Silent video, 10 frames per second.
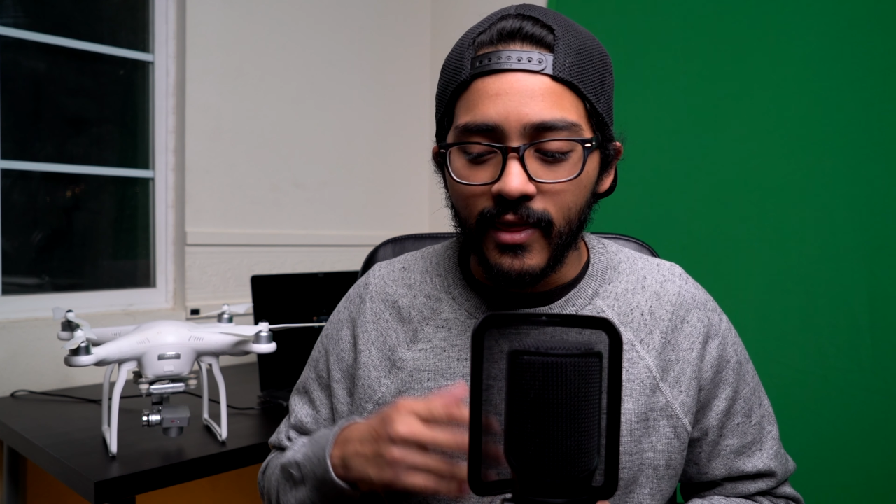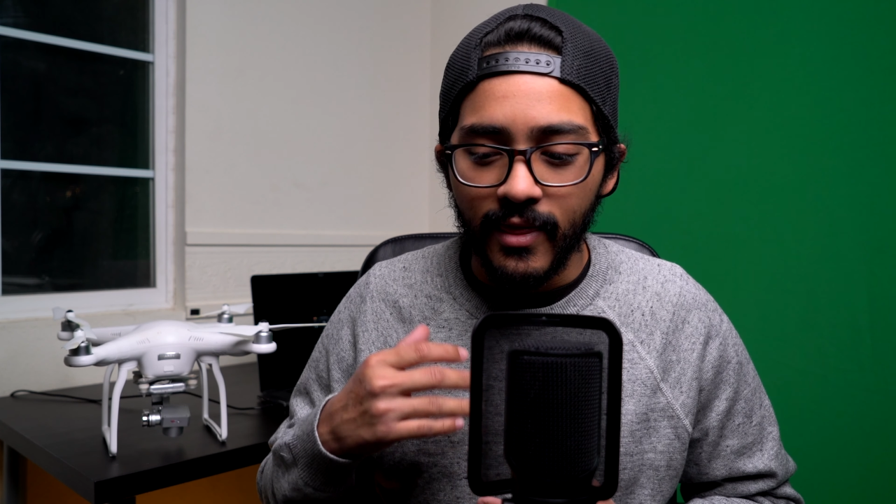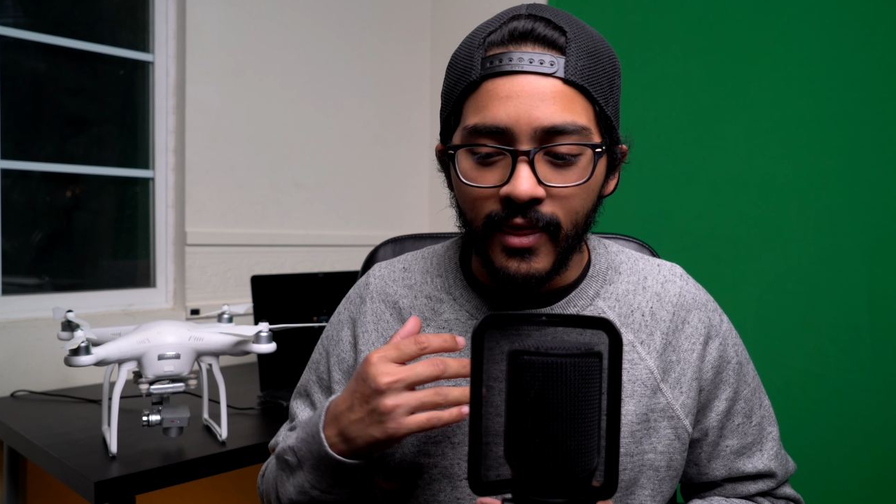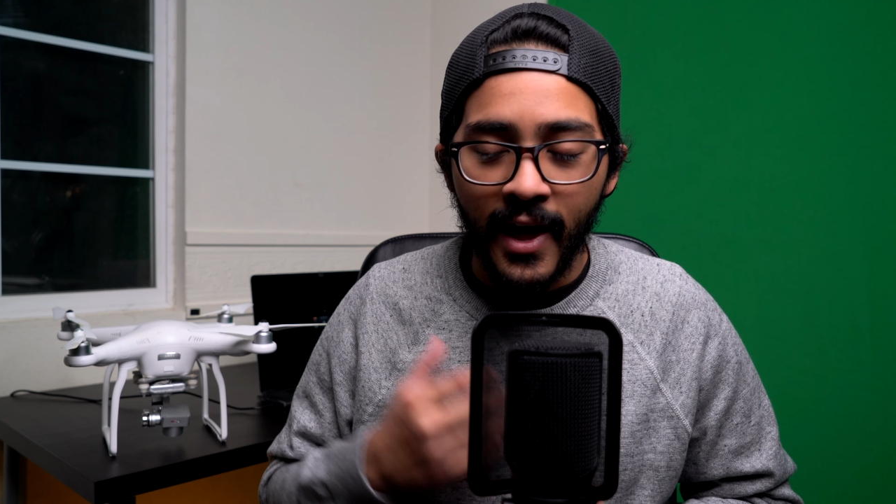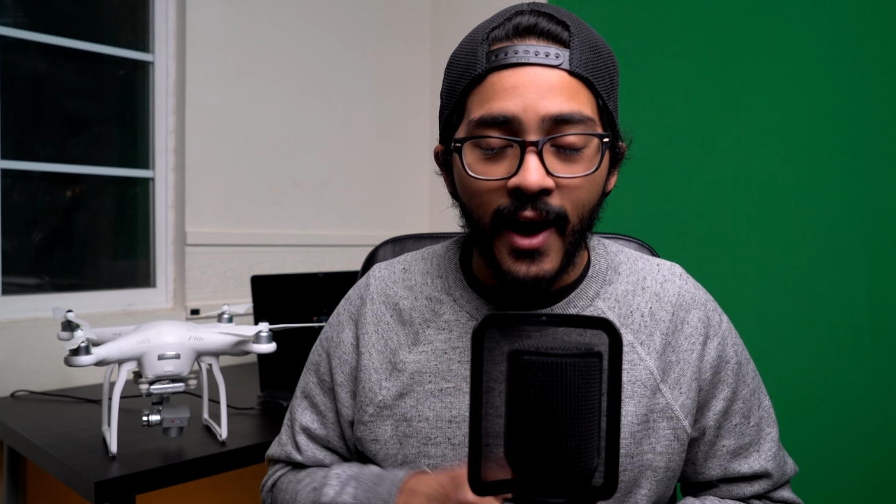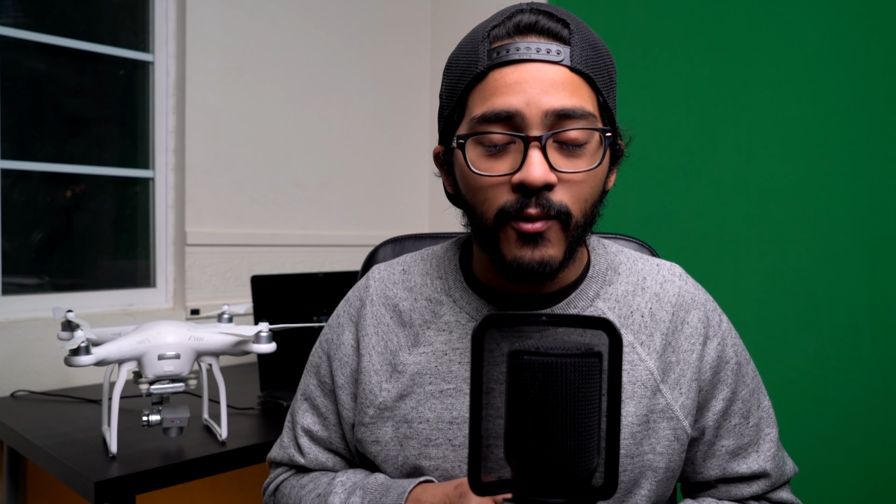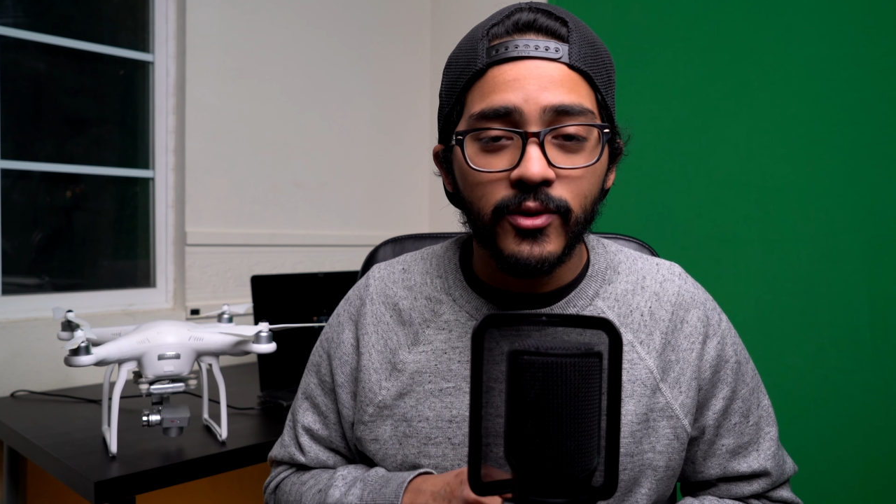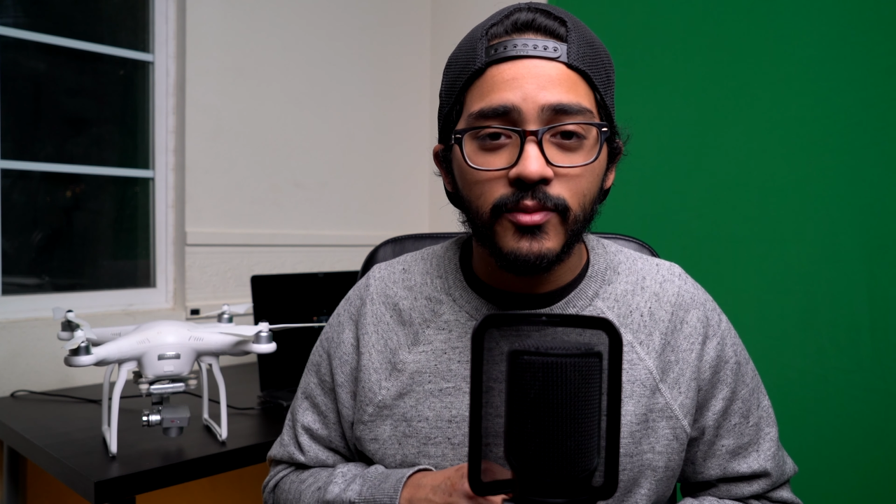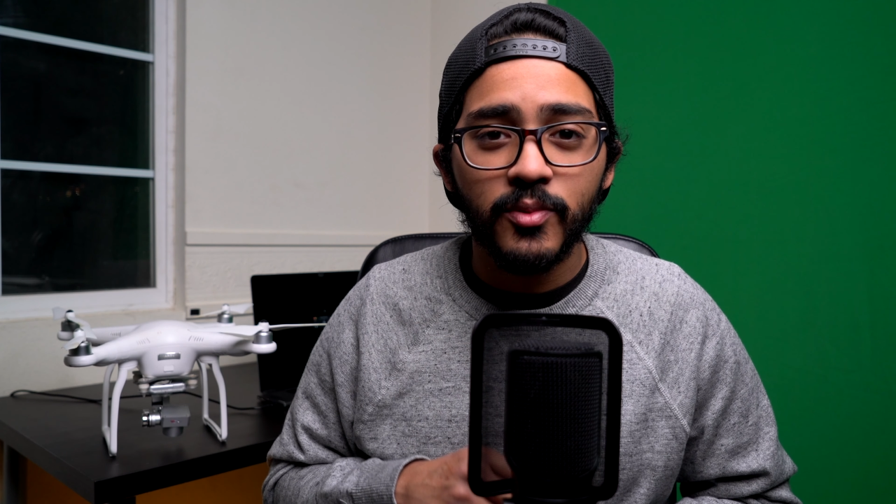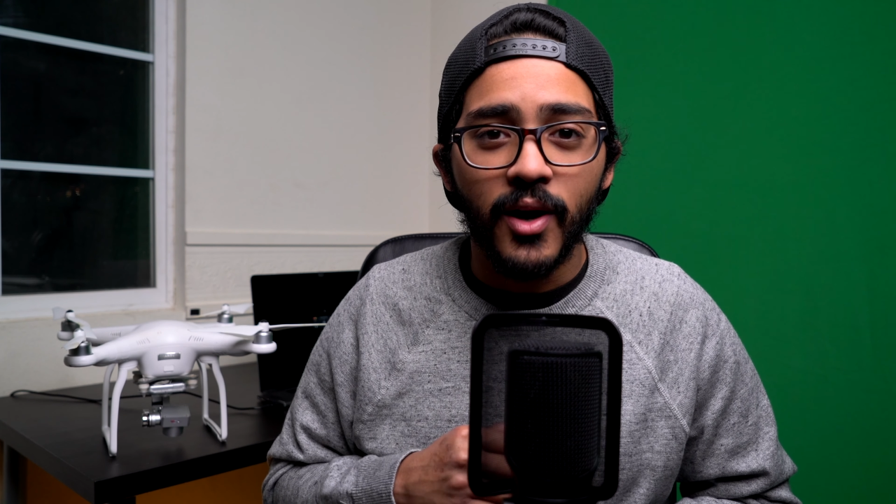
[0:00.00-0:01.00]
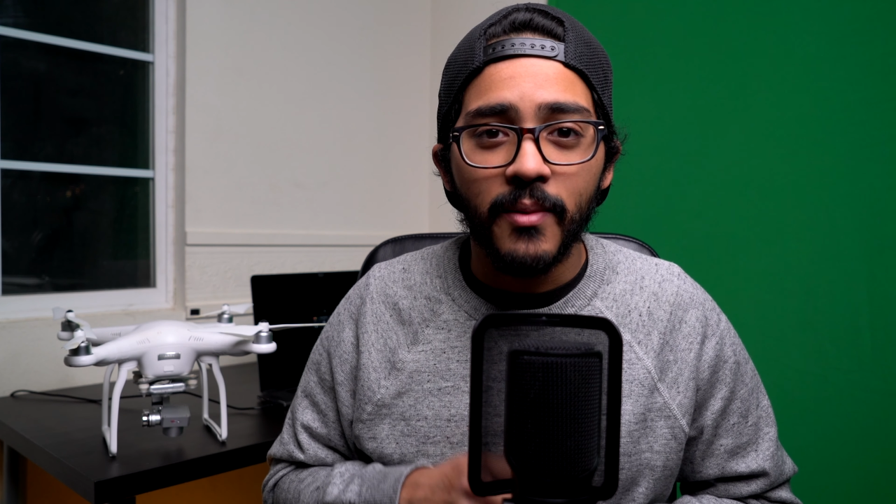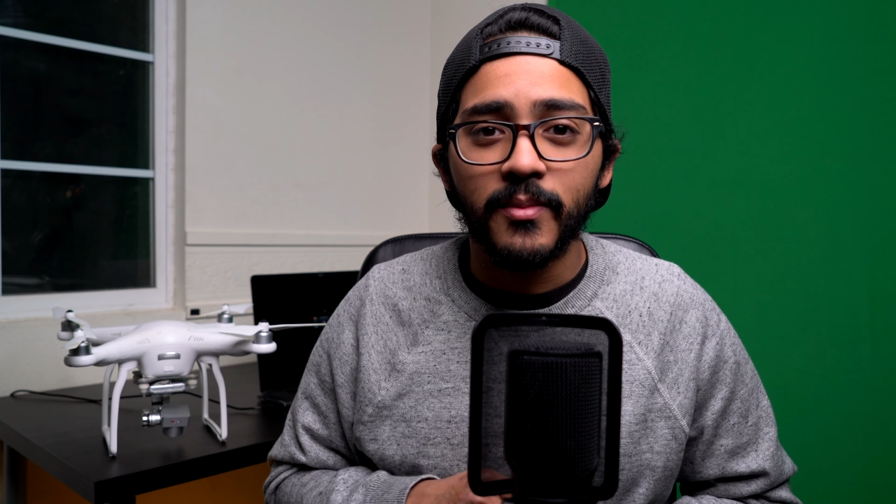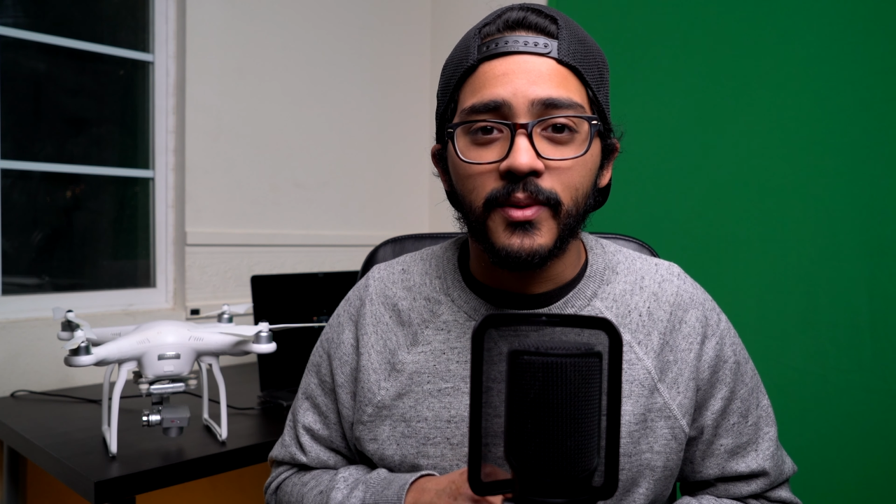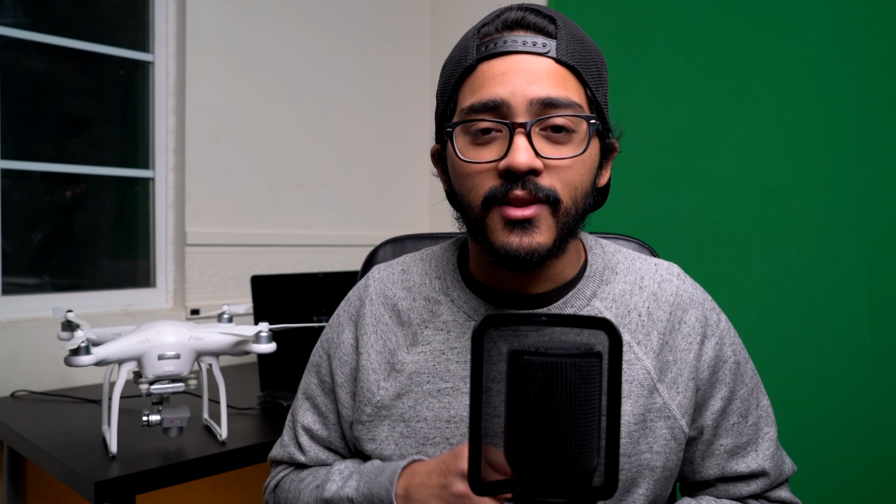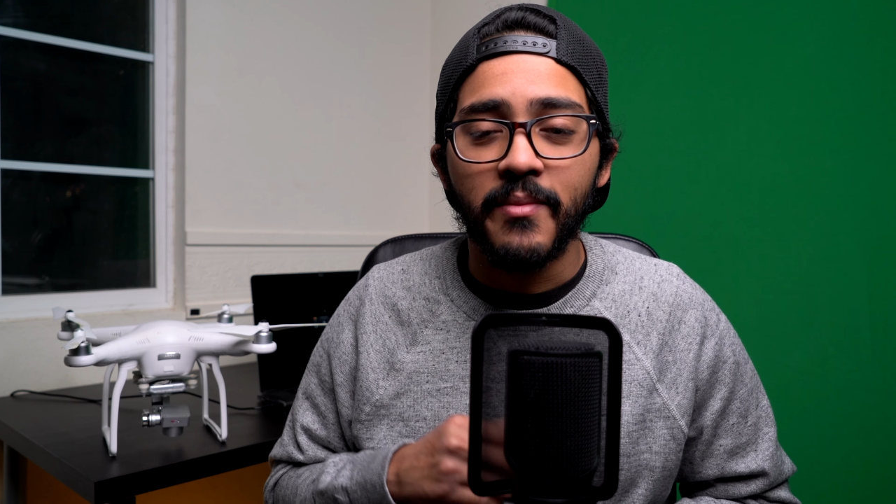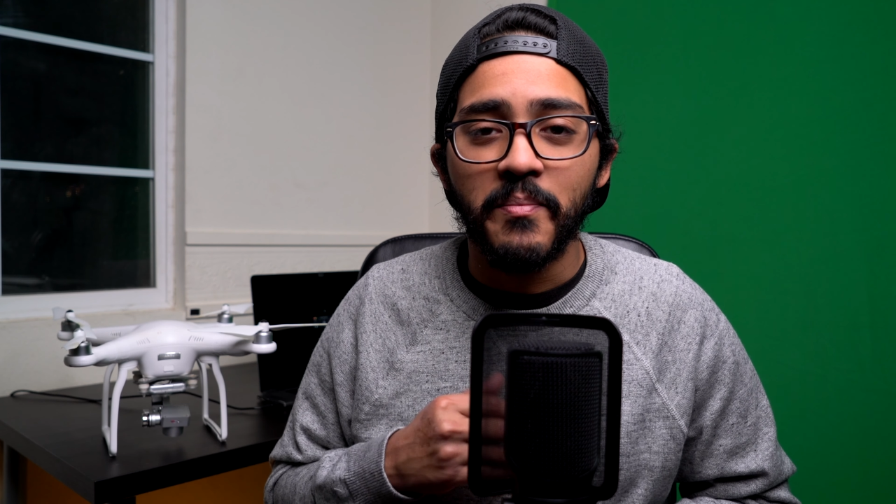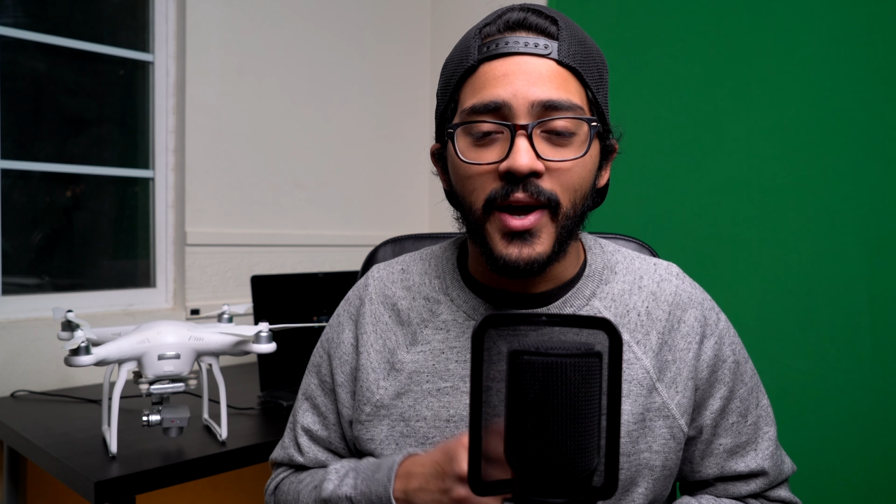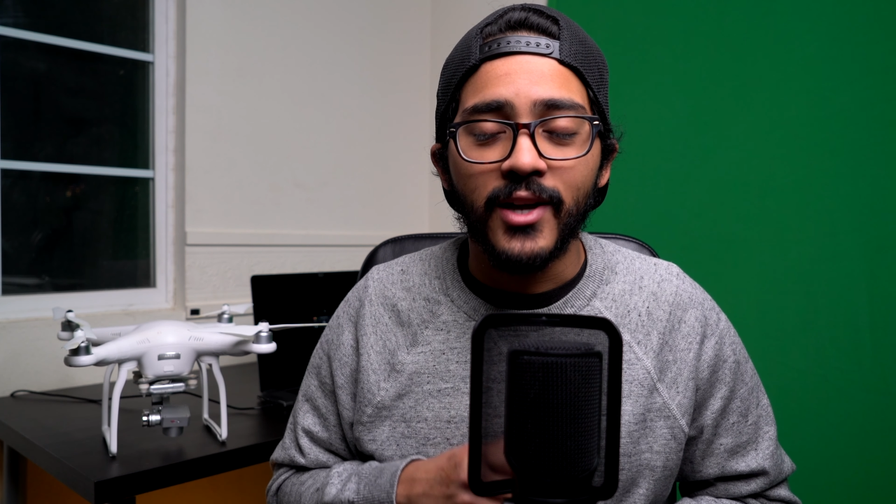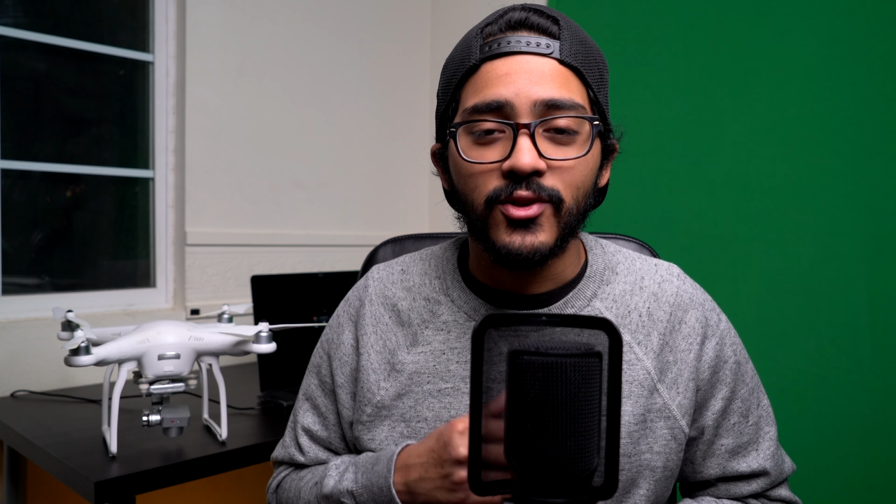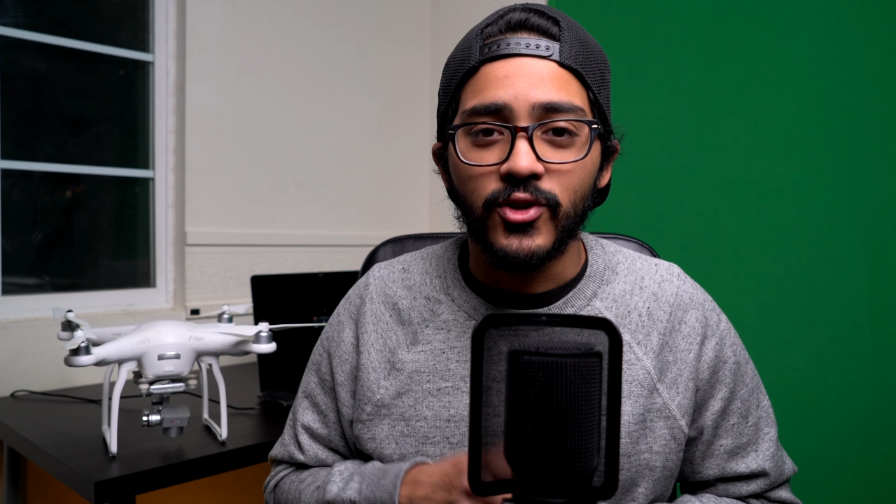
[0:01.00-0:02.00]
that was probably the
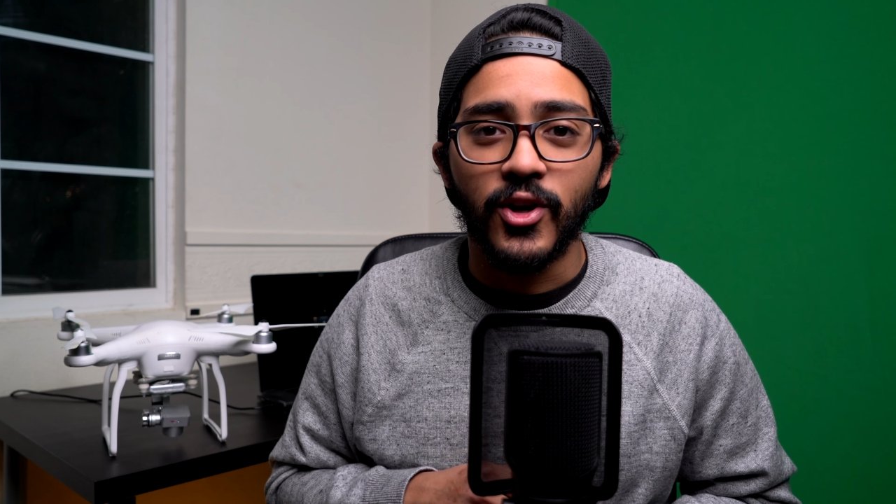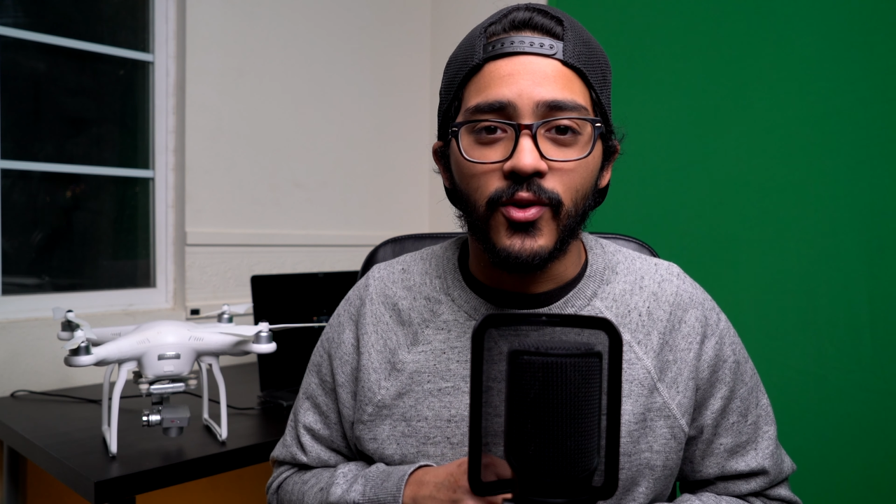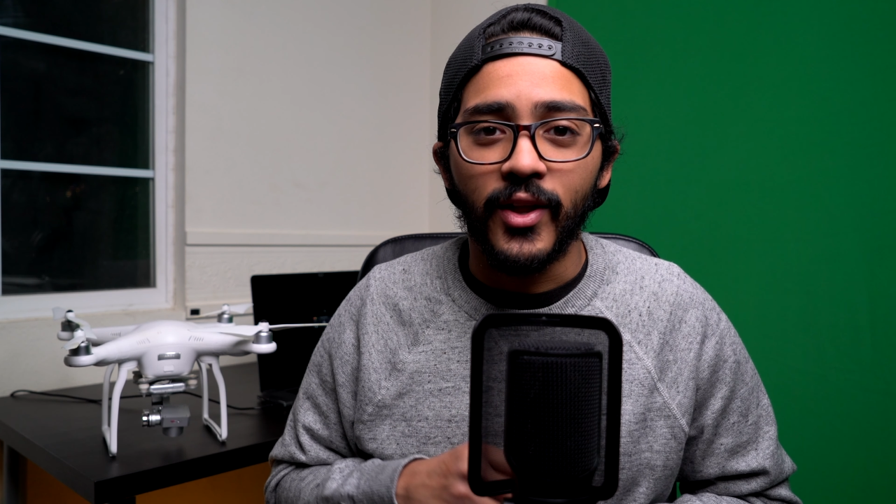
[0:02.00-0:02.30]
best drone